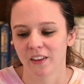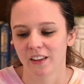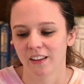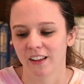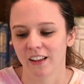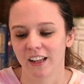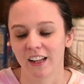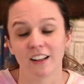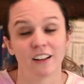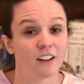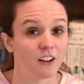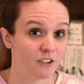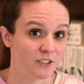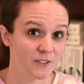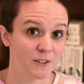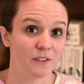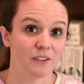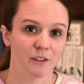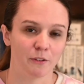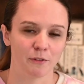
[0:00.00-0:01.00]
and
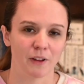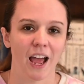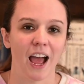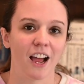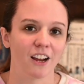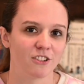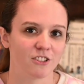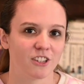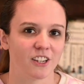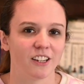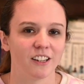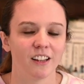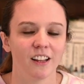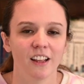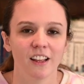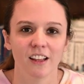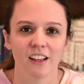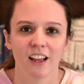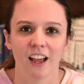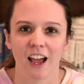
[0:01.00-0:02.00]
also enough action.
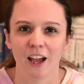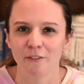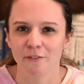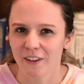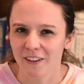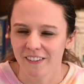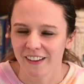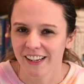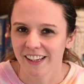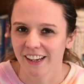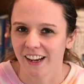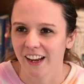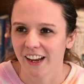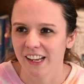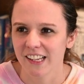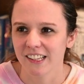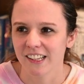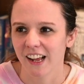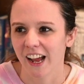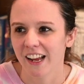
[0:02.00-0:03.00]
I felt like
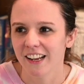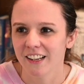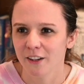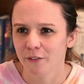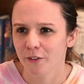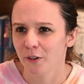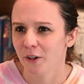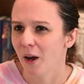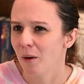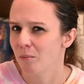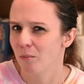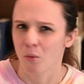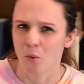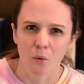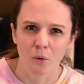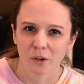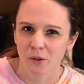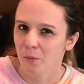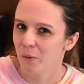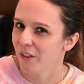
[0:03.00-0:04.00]
I never got
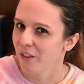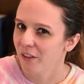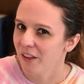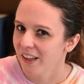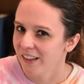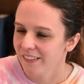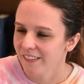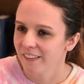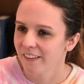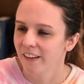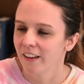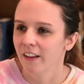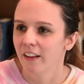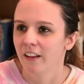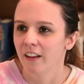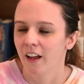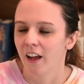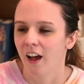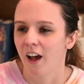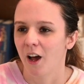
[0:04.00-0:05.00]
bored with it.
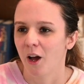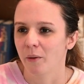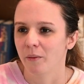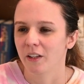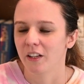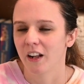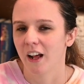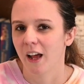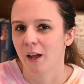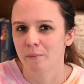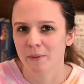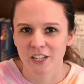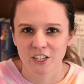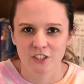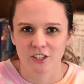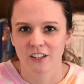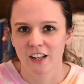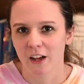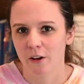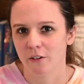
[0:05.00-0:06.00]
I
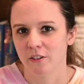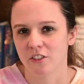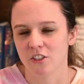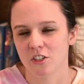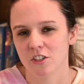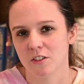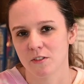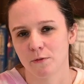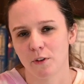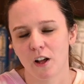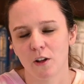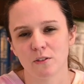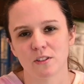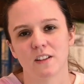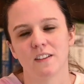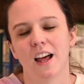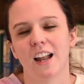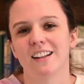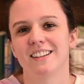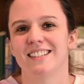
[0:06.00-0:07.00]
mentioned how it just follows a
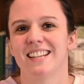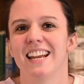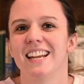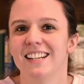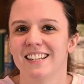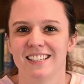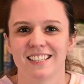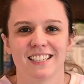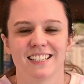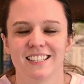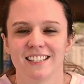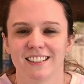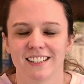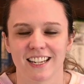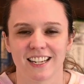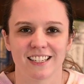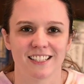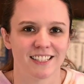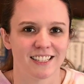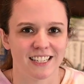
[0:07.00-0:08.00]
lot of
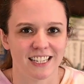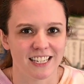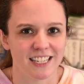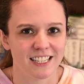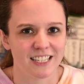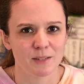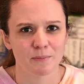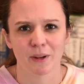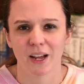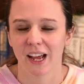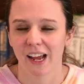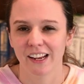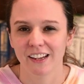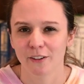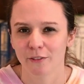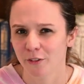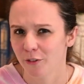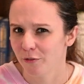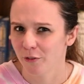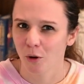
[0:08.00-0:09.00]
day-to-day scenes, but I
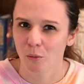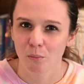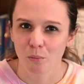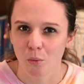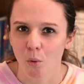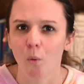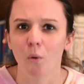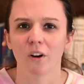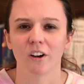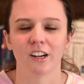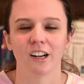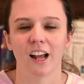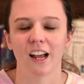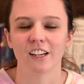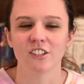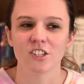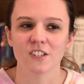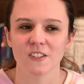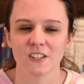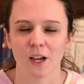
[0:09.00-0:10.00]
never felt bored.
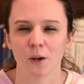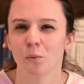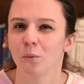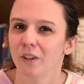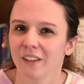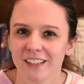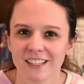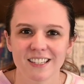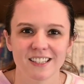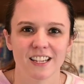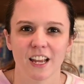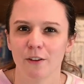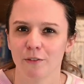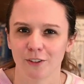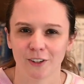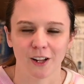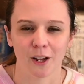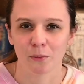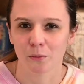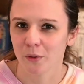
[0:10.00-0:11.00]
I really
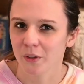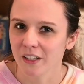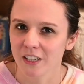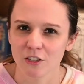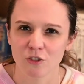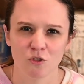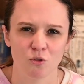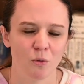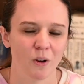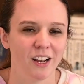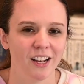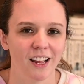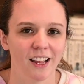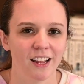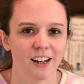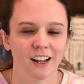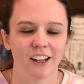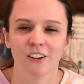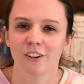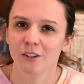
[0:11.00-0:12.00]
savored it. I really enjoyed it,
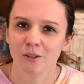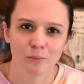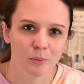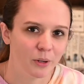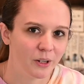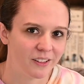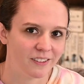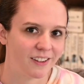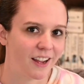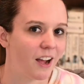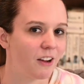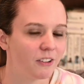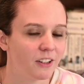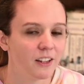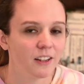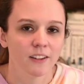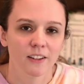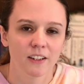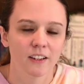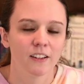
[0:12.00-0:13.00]
and I couldn't put it down.
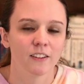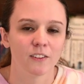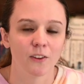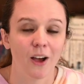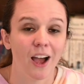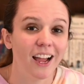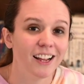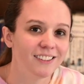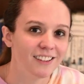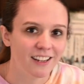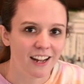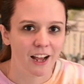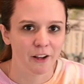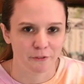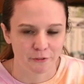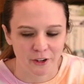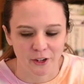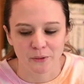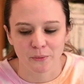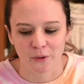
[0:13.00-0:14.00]
So I did have
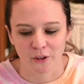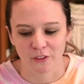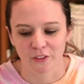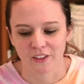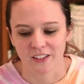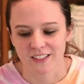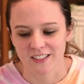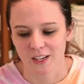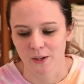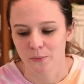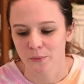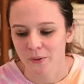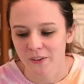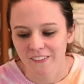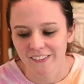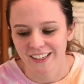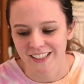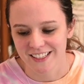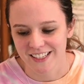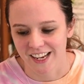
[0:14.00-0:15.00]
fun with this. I
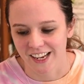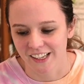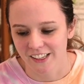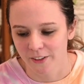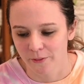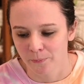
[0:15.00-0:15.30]
really did.